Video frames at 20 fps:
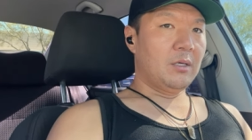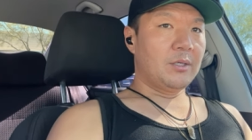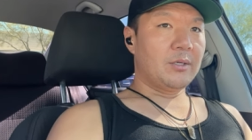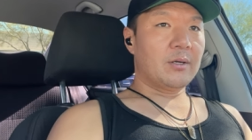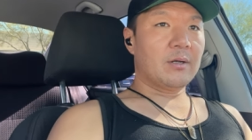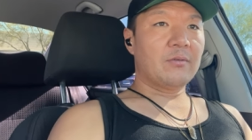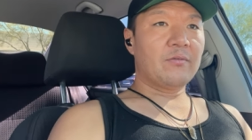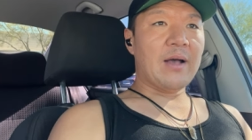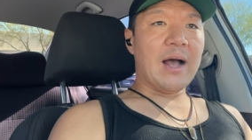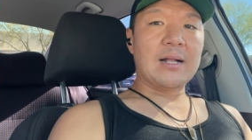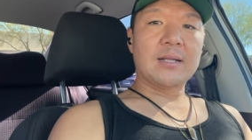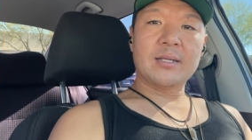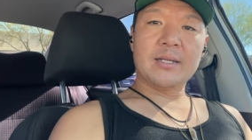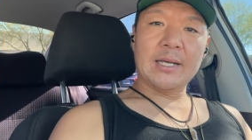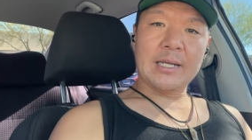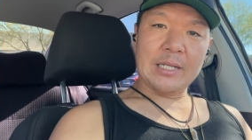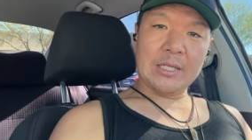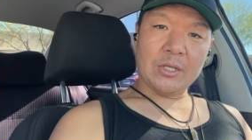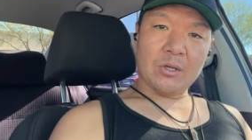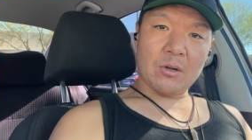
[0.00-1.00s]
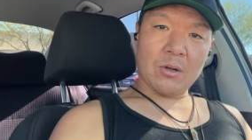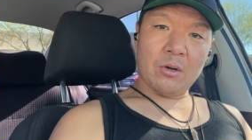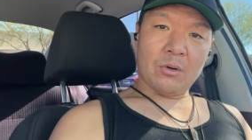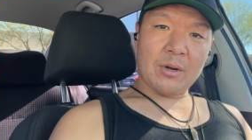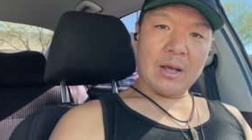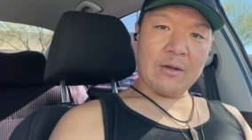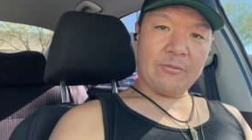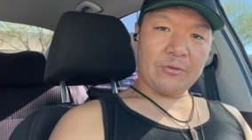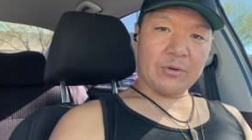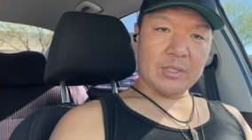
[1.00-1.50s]
you're invalidating your
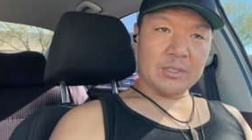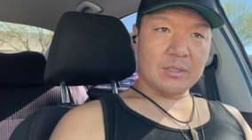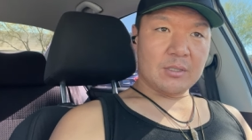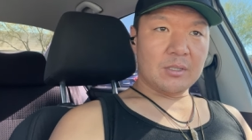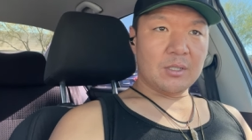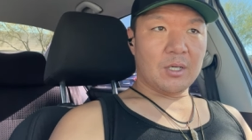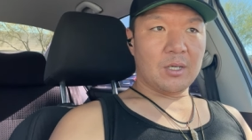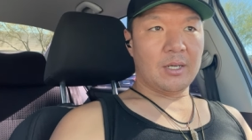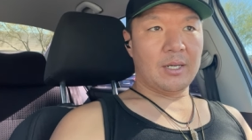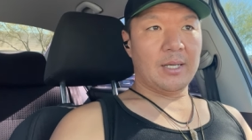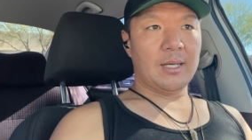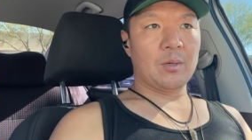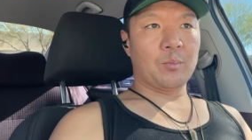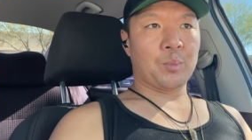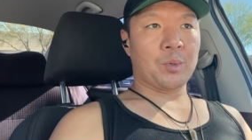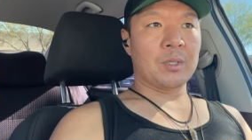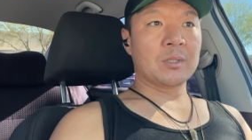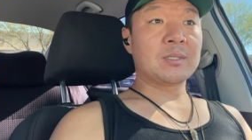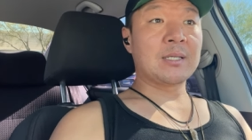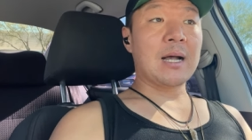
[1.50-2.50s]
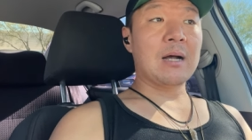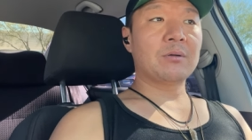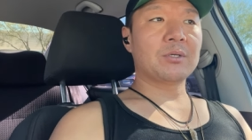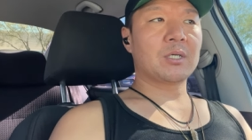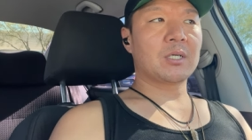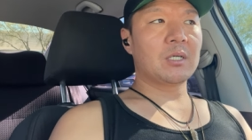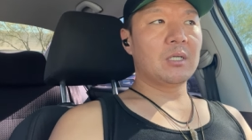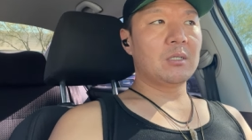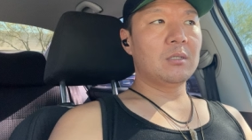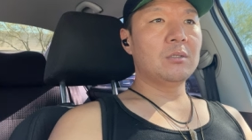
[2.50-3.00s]
own efforts. You're going to get burnt out.
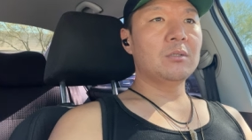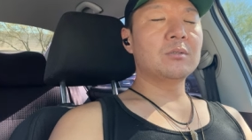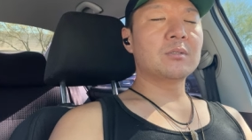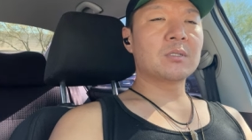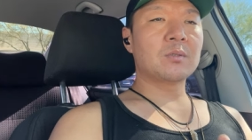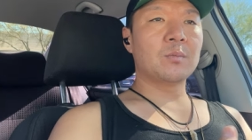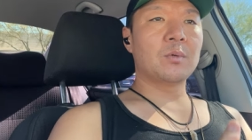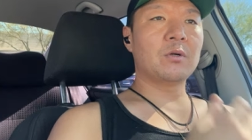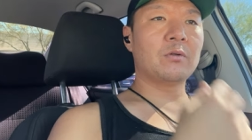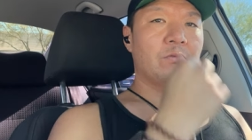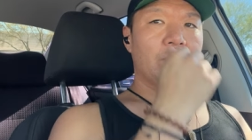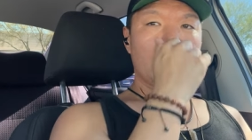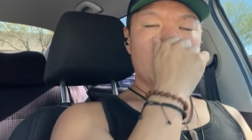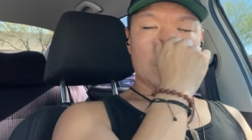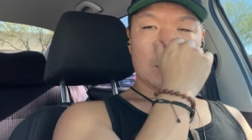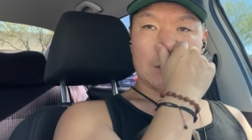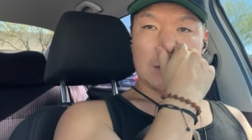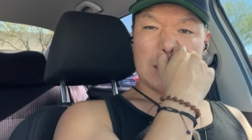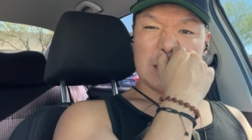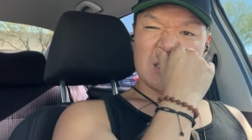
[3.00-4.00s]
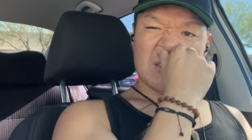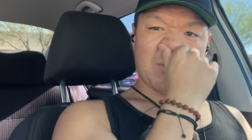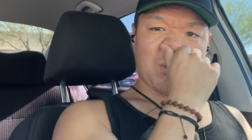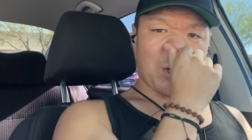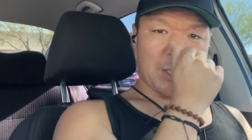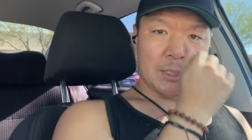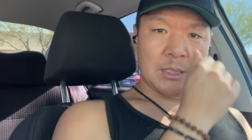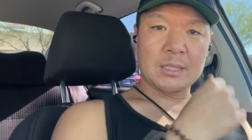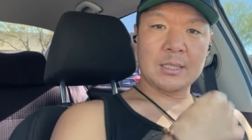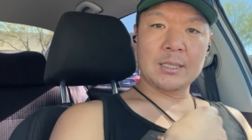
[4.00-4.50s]
You're going to lose the motivation, the
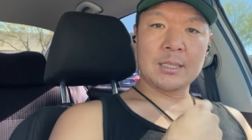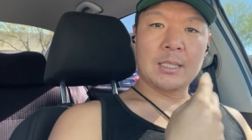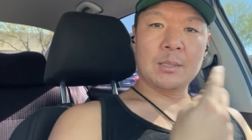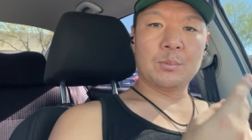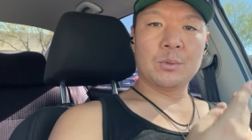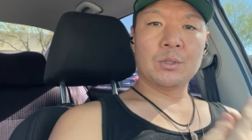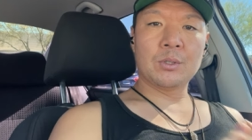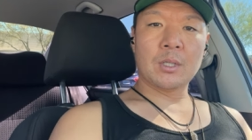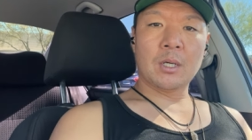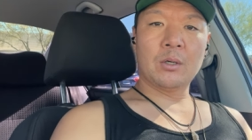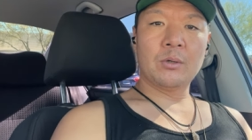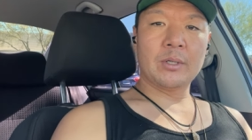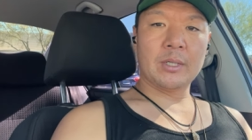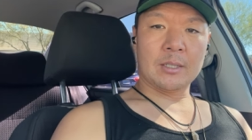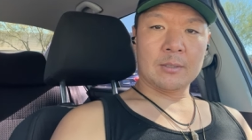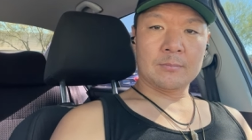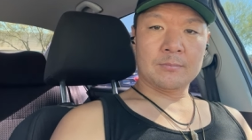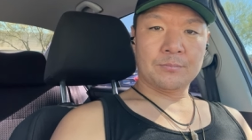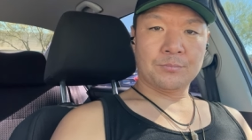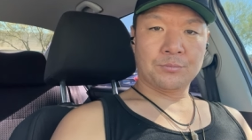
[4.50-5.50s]
inspiration to keep you going.